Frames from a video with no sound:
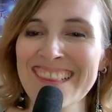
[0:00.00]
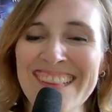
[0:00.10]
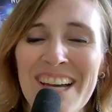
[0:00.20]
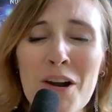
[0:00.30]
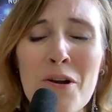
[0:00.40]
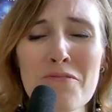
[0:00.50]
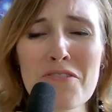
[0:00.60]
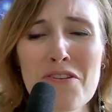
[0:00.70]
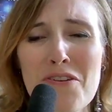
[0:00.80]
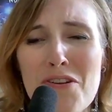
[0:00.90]

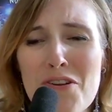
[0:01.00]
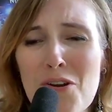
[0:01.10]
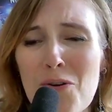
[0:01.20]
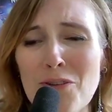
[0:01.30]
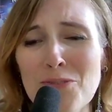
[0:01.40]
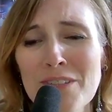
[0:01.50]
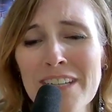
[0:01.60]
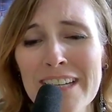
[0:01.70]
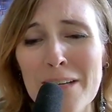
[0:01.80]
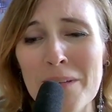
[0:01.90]
Oh no, are you
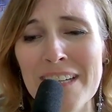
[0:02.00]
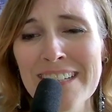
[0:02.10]
kidding me?